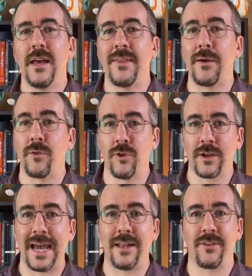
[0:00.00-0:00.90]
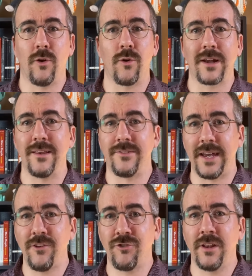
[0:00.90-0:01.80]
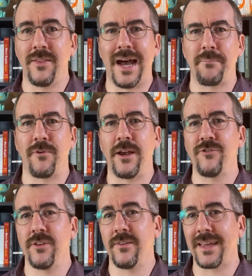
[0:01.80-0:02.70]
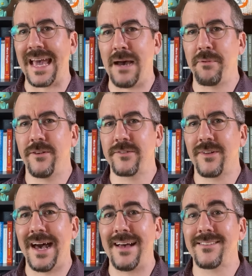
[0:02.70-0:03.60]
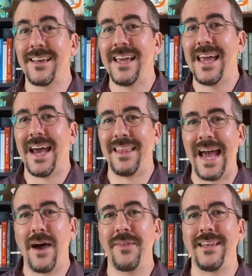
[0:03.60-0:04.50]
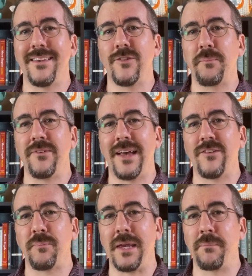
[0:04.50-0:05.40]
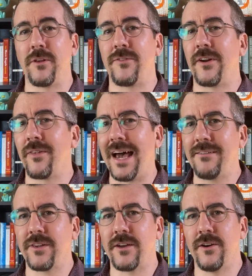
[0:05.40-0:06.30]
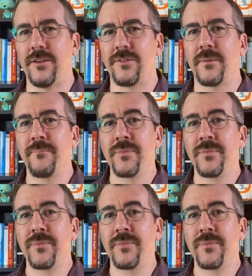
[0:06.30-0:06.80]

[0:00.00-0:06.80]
They would look at the organization and operation of the capitalist class and how they dispossess people of their livelihoods.